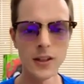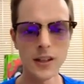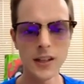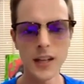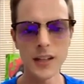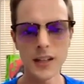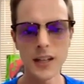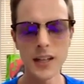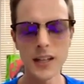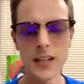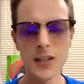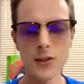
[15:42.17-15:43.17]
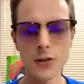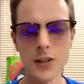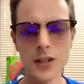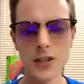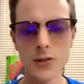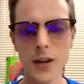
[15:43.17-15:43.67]
he do this right
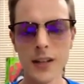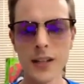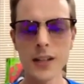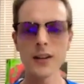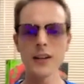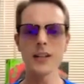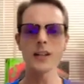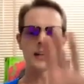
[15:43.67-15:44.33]
here? He can do.